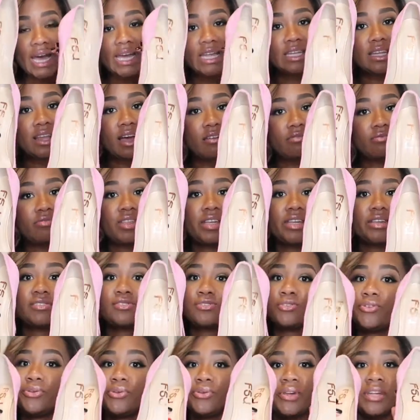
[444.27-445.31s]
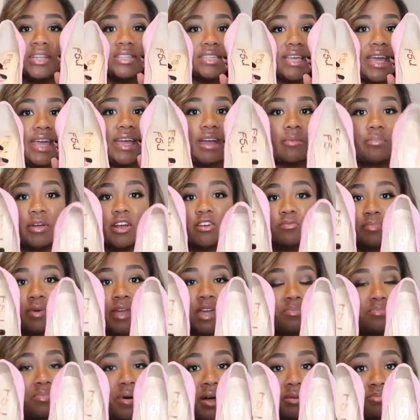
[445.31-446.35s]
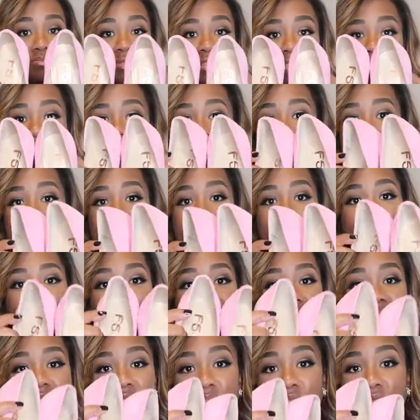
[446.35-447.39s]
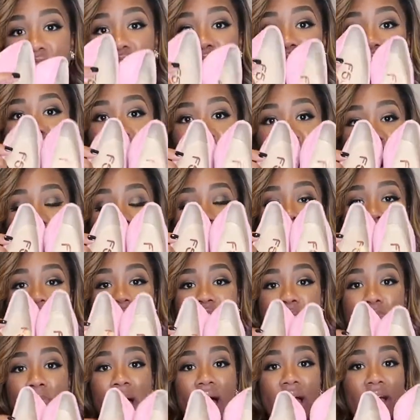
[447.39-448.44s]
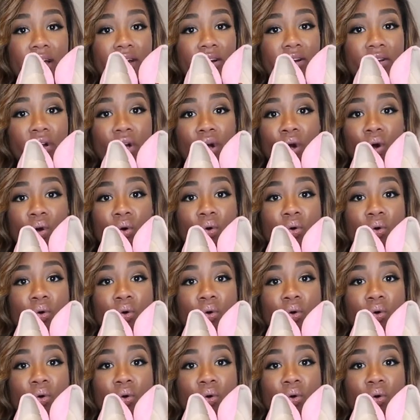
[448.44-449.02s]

I love these. So you can take a pair of pink pumps and make them look Gucci inspired,